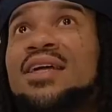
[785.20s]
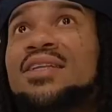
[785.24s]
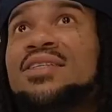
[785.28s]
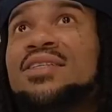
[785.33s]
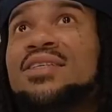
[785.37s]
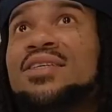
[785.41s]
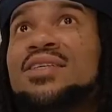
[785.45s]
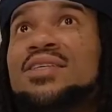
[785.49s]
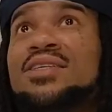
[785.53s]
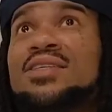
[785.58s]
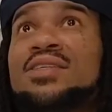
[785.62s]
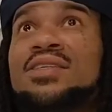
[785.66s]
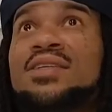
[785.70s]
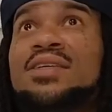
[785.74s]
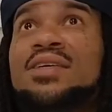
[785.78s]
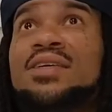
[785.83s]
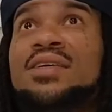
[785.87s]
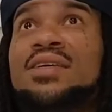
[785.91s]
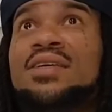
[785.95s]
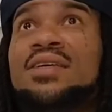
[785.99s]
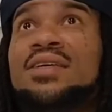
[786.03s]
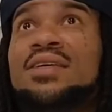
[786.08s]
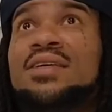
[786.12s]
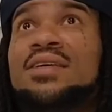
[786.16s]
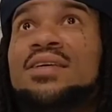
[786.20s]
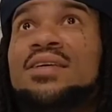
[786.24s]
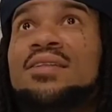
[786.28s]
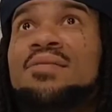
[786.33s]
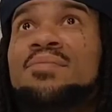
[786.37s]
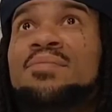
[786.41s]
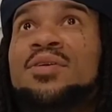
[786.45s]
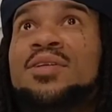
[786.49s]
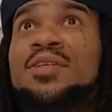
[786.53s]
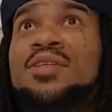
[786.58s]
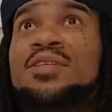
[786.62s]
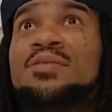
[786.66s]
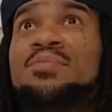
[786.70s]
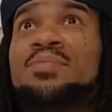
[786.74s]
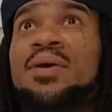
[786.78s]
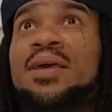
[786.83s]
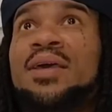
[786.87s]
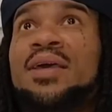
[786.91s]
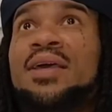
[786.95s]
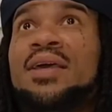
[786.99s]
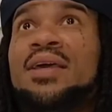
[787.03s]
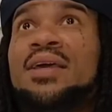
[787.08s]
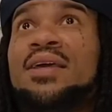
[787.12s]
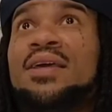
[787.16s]
IG. Shit, the bitch is
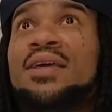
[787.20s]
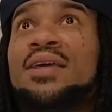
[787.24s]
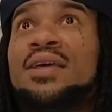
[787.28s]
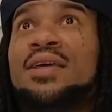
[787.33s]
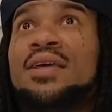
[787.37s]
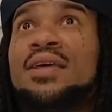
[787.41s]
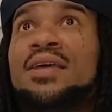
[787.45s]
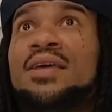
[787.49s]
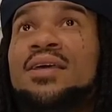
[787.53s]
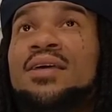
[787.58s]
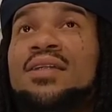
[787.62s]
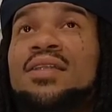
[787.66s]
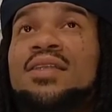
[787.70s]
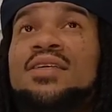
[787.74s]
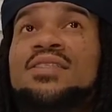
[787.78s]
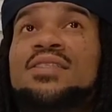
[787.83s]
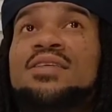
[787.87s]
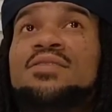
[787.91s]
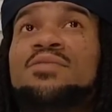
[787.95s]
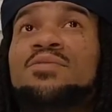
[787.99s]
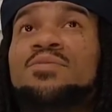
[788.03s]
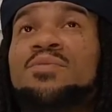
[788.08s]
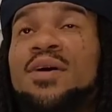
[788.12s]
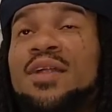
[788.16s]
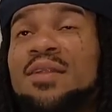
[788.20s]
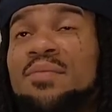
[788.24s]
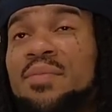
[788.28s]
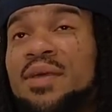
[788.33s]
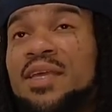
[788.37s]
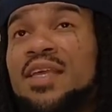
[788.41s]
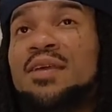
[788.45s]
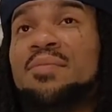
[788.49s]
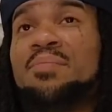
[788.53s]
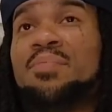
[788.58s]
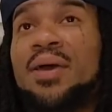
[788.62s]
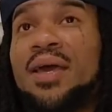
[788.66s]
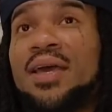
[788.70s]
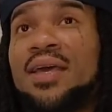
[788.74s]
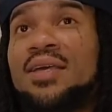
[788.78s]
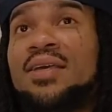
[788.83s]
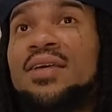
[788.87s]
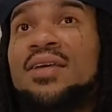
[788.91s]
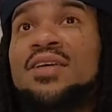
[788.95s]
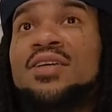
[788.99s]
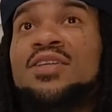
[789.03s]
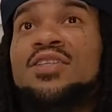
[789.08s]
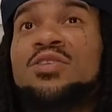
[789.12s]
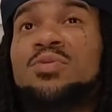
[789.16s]
paying at least one million pay
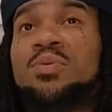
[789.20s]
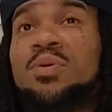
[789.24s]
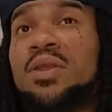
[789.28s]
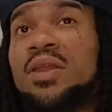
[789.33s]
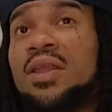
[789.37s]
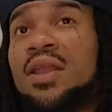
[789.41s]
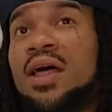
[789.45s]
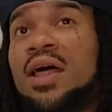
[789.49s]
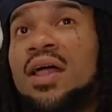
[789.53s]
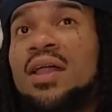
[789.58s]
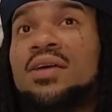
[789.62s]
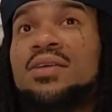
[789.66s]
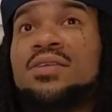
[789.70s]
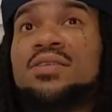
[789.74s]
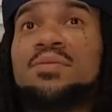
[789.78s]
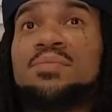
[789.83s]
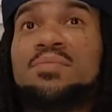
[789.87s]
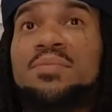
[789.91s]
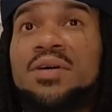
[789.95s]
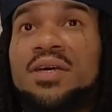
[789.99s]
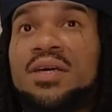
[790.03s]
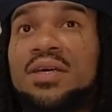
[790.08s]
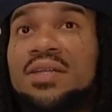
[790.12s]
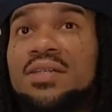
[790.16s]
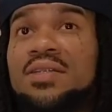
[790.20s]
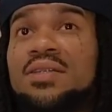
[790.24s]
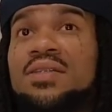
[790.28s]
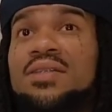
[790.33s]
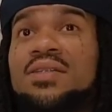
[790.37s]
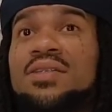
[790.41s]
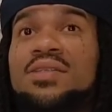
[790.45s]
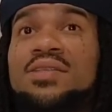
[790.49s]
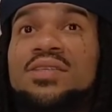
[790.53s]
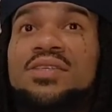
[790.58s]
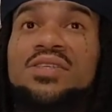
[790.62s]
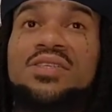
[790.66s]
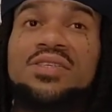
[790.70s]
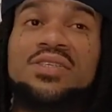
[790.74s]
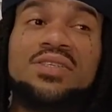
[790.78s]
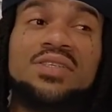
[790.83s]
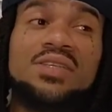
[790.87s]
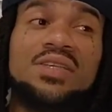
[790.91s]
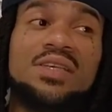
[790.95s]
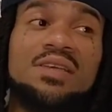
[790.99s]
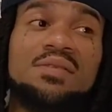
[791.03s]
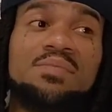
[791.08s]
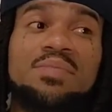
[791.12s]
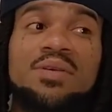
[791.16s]
twenty dollars a month.
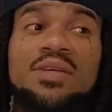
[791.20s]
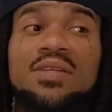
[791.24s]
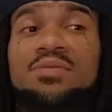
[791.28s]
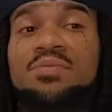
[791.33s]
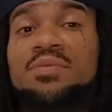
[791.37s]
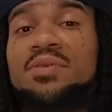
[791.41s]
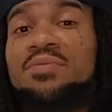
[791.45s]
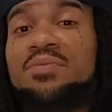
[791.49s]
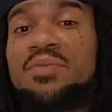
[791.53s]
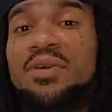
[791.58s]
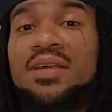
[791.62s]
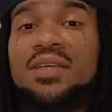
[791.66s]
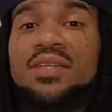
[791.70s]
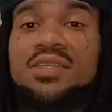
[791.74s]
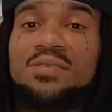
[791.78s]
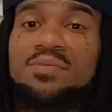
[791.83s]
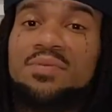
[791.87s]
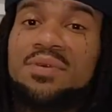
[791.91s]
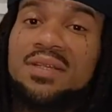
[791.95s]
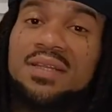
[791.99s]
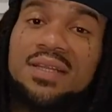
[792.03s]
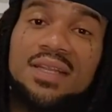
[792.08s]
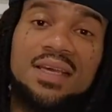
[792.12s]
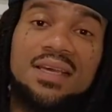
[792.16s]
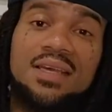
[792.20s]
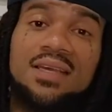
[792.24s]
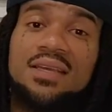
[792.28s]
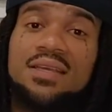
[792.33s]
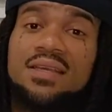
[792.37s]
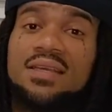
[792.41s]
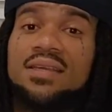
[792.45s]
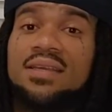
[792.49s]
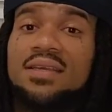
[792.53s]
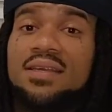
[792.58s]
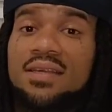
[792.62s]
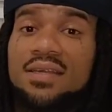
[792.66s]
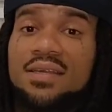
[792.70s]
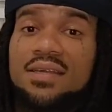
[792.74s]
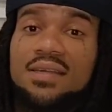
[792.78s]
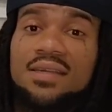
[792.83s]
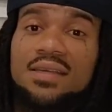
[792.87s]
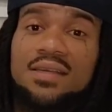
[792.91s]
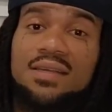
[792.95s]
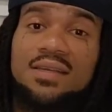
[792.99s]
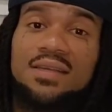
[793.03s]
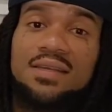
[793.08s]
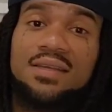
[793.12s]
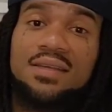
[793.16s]
Shit, bitch, we rich, we lit.
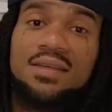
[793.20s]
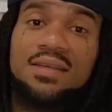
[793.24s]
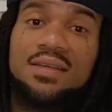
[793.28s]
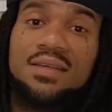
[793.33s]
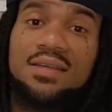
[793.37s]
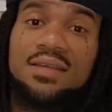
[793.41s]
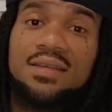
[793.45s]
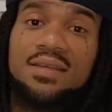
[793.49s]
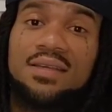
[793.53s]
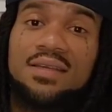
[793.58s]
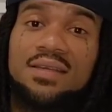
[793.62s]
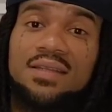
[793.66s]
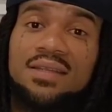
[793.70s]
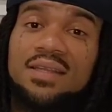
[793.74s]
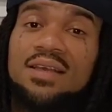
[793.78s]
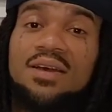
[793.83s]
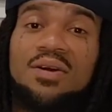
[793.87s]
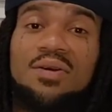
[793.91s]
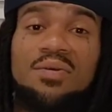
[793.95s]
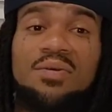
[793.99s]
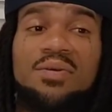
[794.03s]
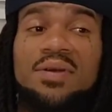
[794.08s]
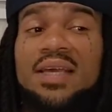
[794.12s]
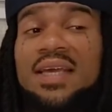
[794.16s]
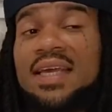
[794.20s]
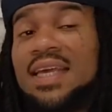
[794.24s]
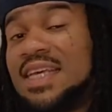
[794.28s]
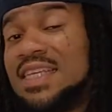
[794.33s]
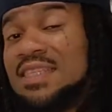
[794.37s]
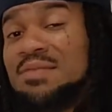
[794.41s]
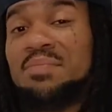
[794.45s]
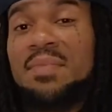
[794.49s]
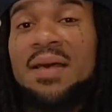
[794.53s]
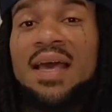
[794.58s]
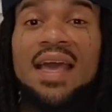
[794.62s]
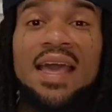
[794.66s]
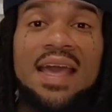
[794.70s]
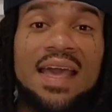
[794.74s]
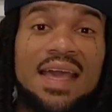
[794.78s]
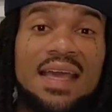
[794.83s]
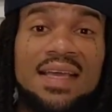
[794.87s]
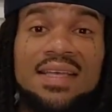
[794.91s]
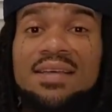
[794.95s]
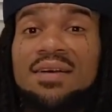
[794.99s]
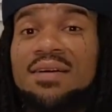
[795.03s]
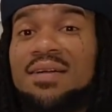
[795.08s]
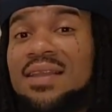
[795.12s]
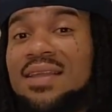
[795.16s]
You go kiss my
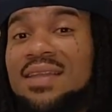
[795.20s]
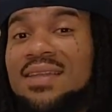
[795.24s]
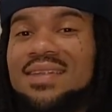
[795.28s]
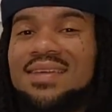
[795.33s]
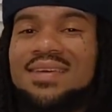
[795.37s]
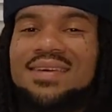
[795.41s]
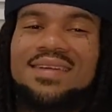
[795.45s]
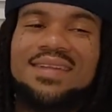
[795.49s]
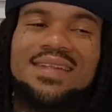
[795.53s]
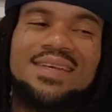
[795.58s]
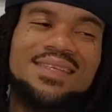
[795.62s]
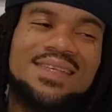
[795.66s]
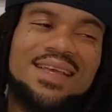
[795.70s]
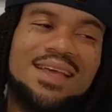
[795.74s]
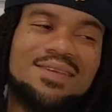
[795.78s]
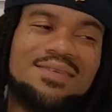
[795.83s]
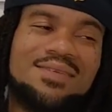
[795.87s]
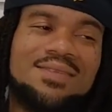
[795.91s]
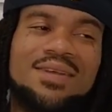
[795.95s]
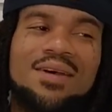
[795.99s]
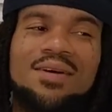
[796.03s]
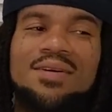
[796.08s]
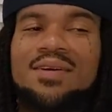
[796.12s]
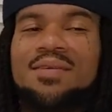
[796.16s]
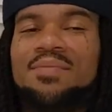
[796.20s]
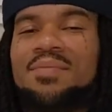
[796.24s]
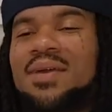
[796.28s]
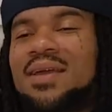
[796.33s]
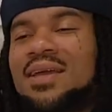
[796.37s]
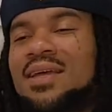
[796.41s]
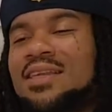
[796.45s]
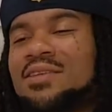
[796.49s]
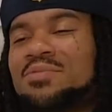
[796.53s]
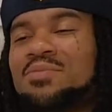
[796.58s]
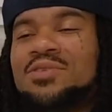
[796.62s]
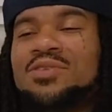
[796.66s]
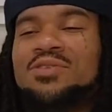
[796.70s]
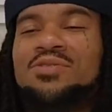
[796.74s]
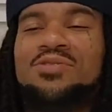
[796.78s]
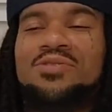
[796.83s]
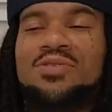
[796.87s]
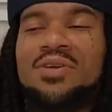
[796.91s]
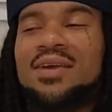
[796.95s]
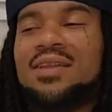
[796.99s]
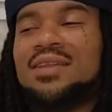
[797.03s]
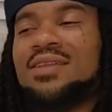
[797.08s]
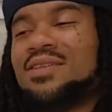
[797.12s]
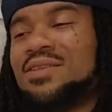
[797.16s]
ass, all that stuff. That's how you talking, man. That's what you're
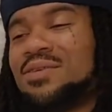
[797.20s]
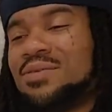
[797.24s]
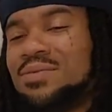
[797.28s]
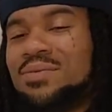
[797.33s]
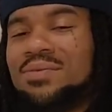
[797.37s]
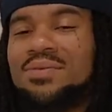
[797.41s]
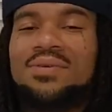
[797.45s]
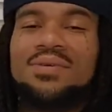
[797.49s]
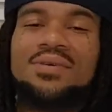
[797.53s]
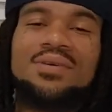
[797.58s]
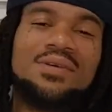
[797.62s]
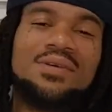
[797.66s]
trying to do.